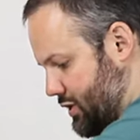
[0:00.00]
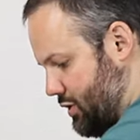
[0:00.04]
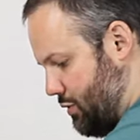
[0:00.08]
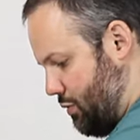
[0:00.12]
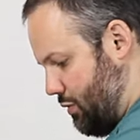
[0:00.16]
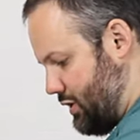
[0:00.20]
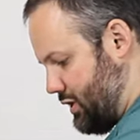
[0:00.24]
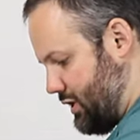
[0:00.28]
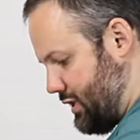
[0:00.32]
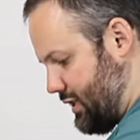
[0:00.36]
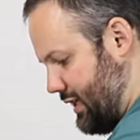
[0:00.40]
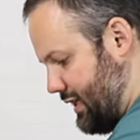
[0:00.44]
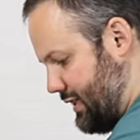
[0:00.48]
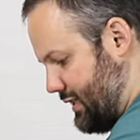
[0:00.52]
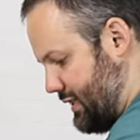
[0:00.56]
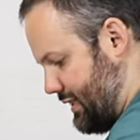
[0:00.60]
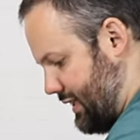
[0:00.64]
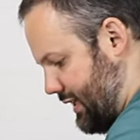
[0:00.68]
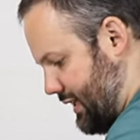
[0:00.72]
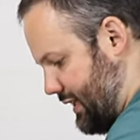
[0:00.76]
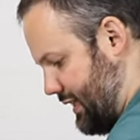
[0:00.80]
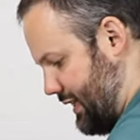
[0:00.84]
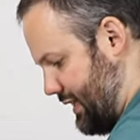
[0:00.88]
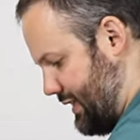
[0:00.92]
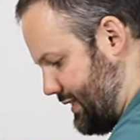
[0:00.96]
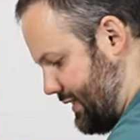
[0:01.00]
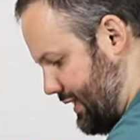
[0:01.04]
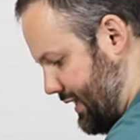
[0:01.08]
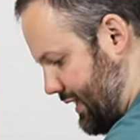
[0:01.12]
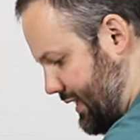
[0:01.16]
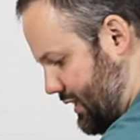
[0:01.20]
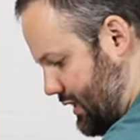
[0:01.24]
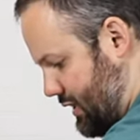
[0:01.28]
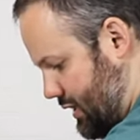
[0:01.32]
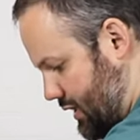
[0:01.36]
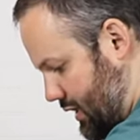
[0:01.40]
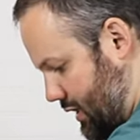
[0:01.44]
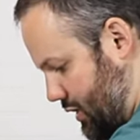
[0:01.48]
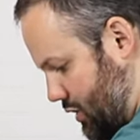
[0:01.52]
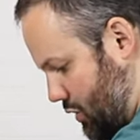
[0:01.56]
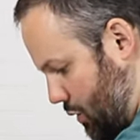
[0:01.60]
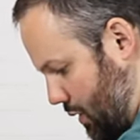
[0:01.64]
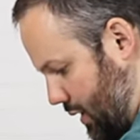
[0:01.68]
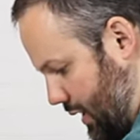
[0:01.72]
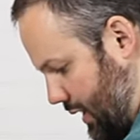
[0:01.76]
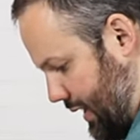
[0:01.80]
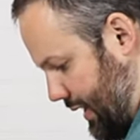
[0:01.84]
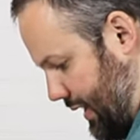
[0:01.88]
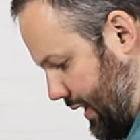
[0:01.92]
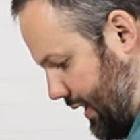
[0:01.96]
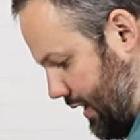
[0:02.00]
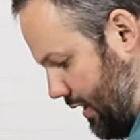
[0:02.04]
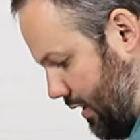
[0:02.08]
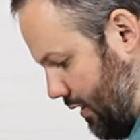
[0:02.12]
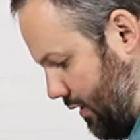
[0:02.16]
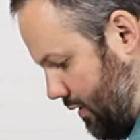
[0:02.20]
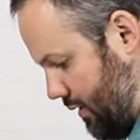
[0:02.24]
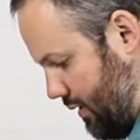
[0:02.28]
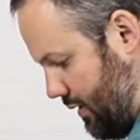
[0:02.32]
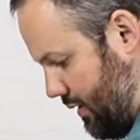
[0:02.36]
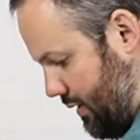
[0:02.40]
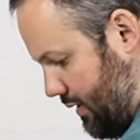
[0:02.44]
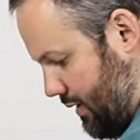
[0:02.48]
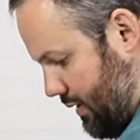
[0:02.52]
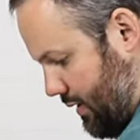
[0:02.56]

So we're just gonna stick these into the toilet here.